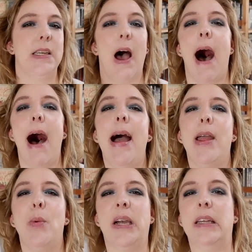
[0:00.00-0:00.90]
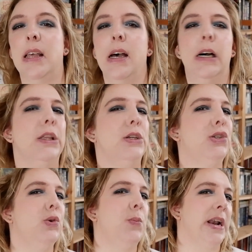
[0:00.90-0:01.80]
tie with the
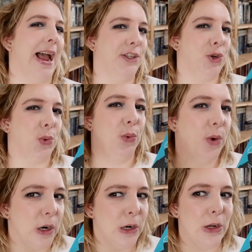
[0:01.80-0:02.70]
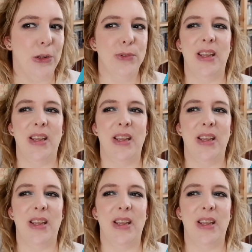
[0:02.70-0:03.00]
supernatural world.